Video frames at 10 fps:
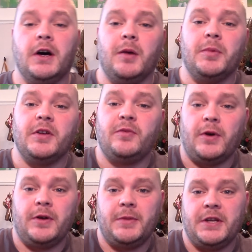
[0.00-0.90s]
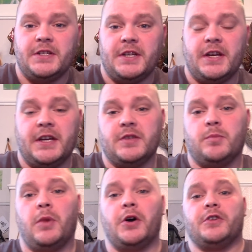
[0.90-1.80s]
I believe what it means here is
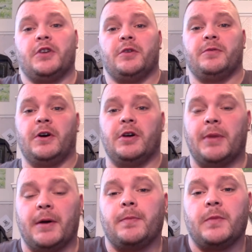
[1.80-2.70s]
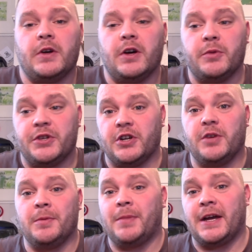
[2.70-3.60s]
microfiber, which are
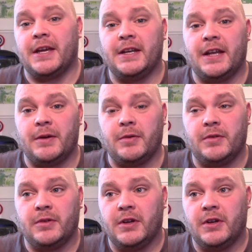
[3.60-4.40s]
coming back in now.